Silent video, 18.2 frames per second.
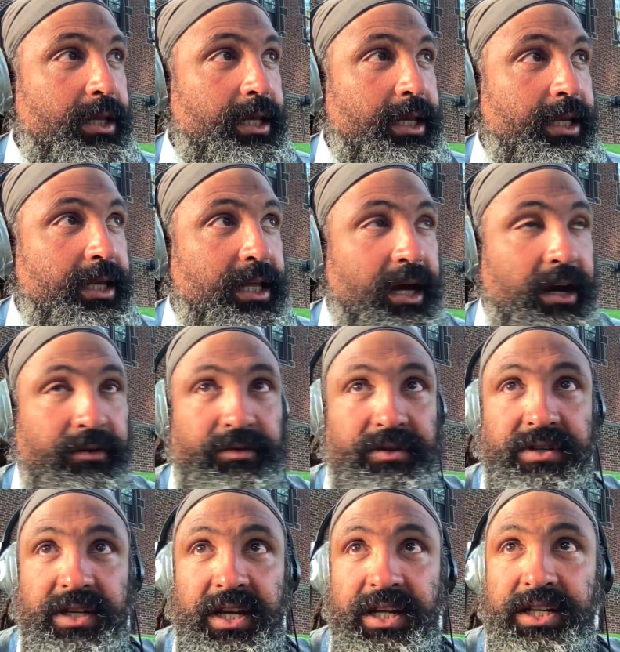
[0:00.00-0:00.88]
in
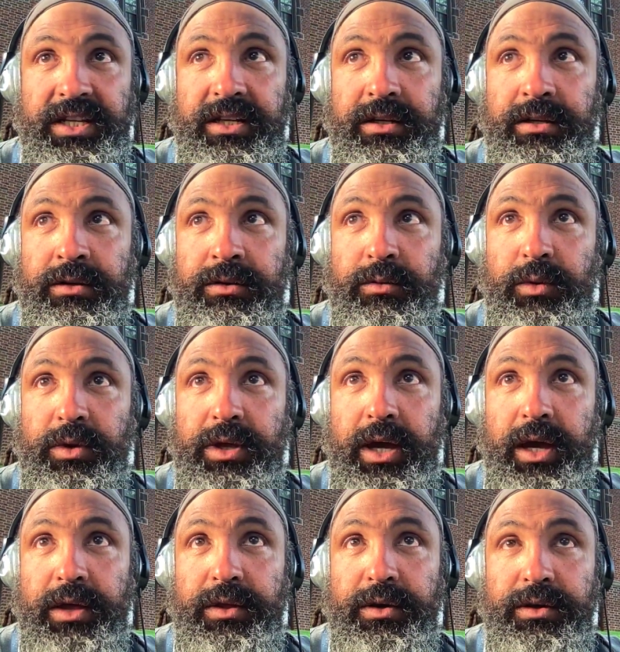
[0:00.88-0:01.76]
conversation with
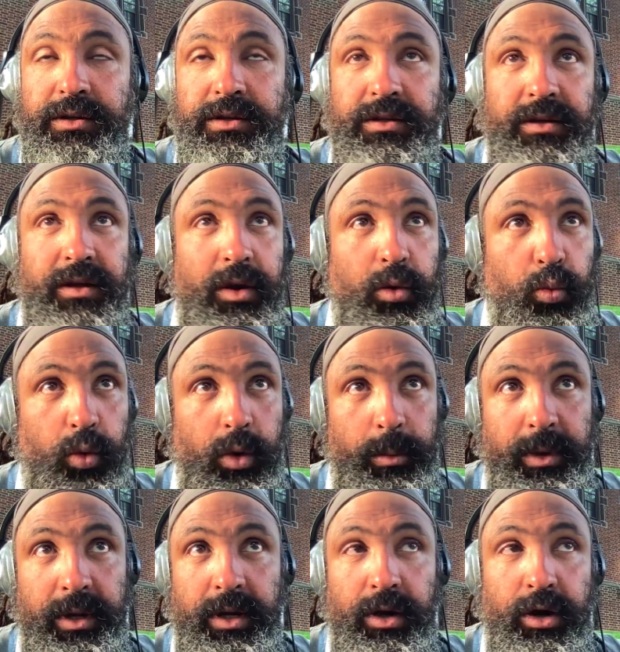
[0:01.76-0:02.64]
others,
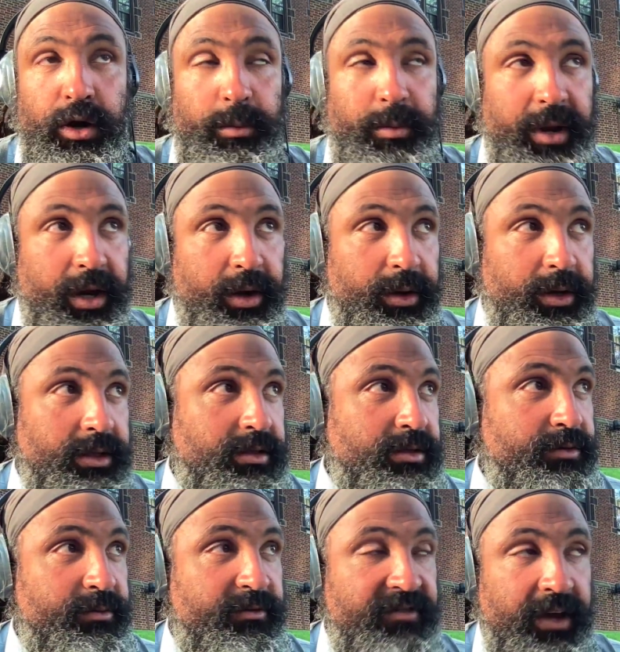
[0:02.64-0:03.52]
woman, her
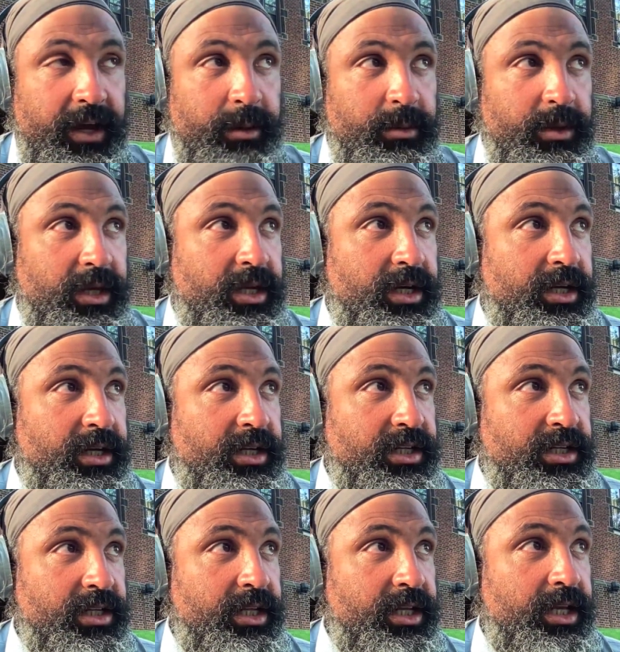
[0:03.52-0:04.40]
parents, family, and
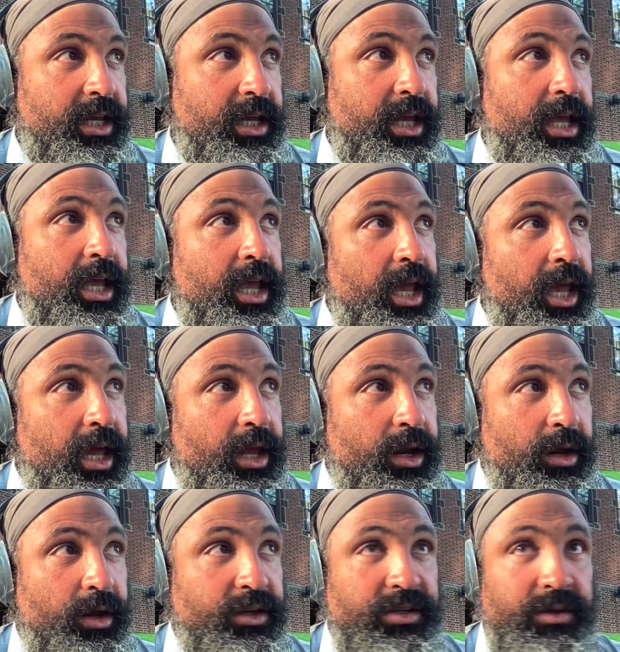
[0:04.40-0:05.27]
additionally, and
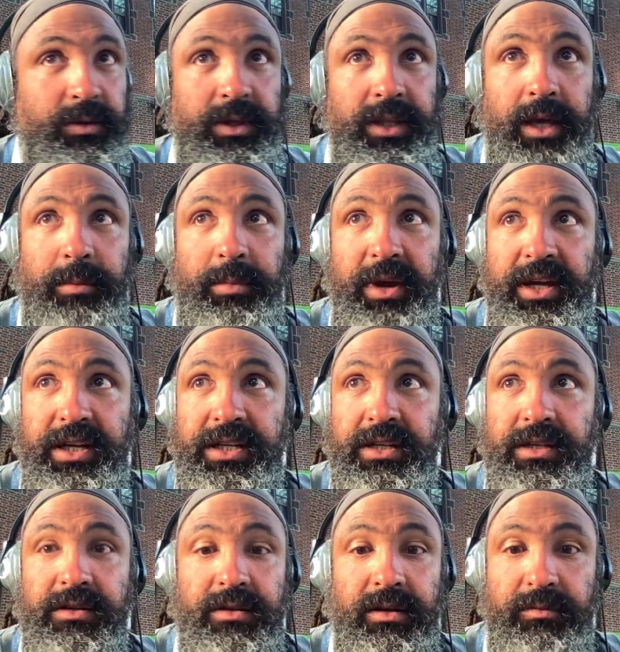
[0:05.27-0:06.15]
also with that
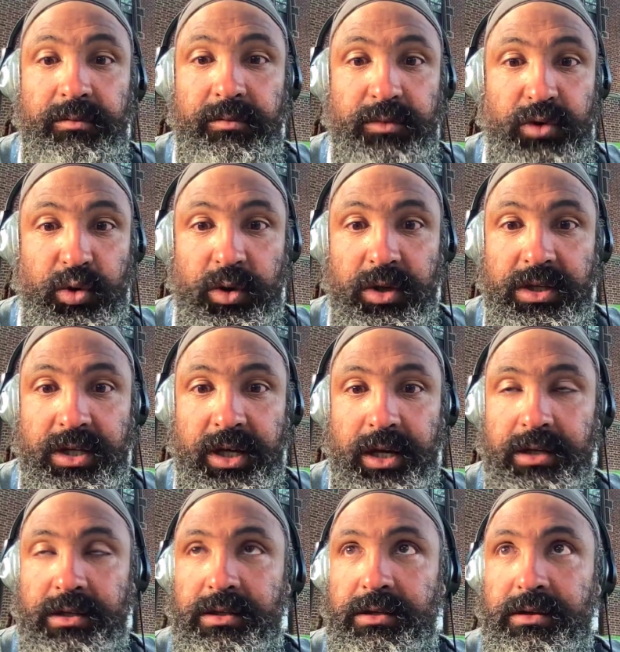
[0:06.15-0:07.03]
patience towards
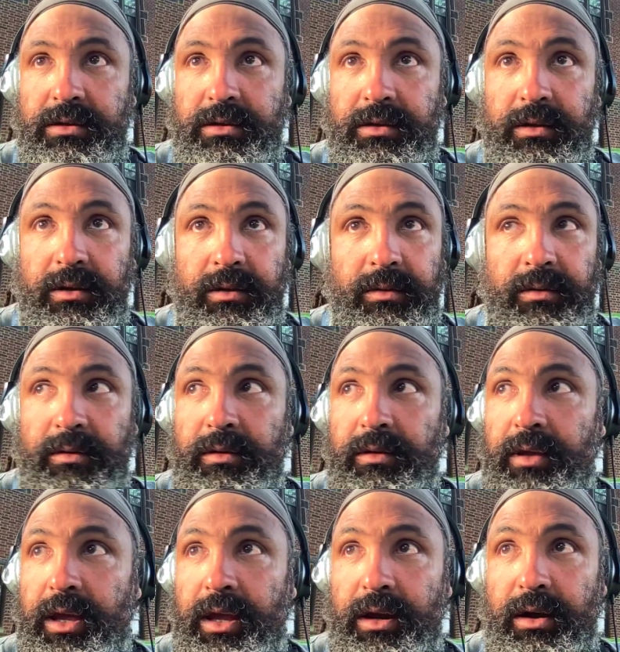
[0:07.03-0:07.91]
us
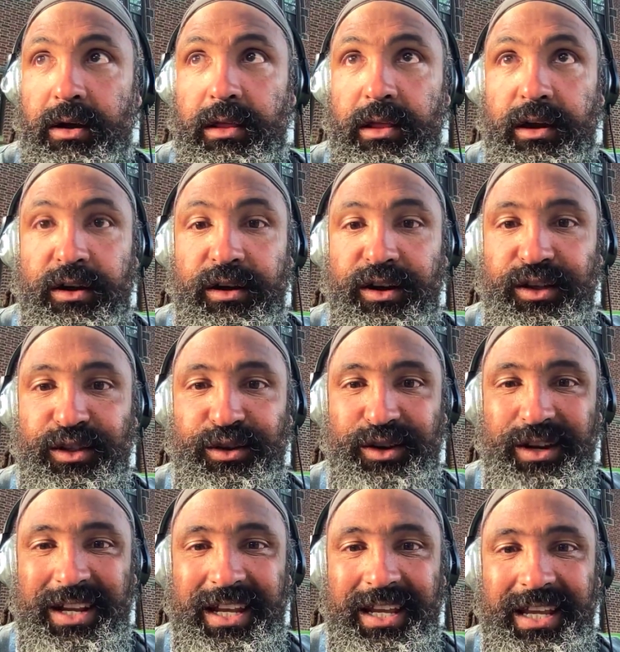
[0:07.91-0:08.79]
and all our
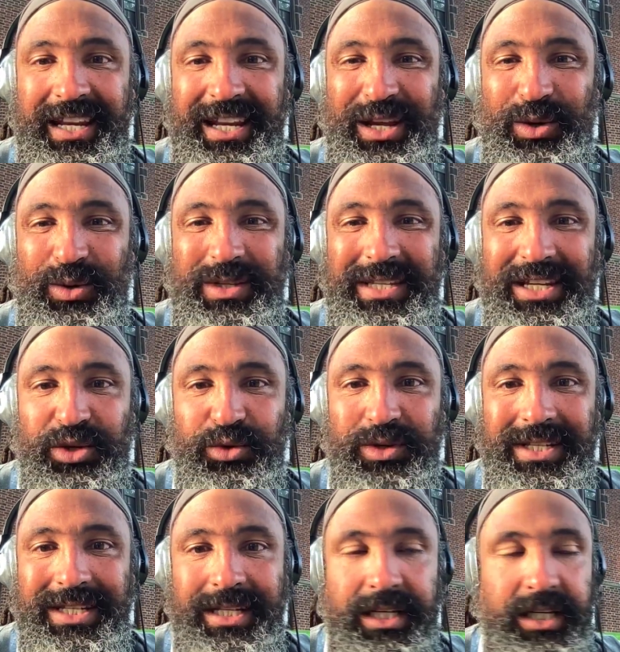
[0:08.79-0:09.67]
other
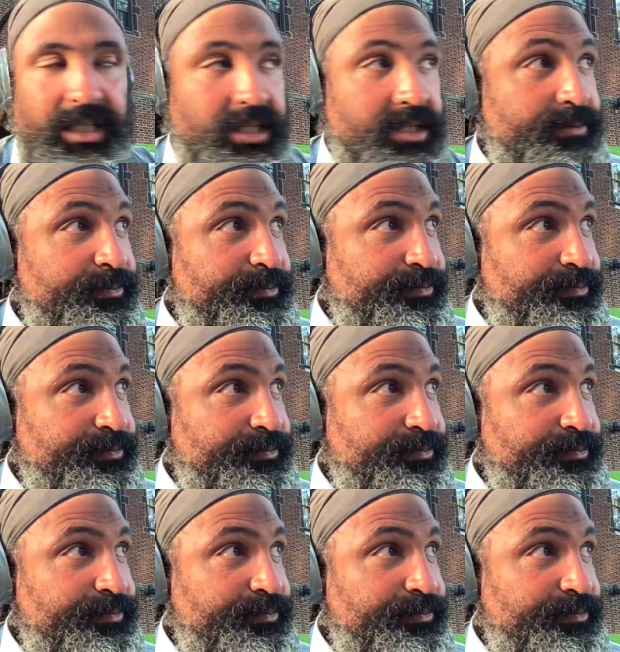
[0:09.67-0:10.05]
idiosyncrasies.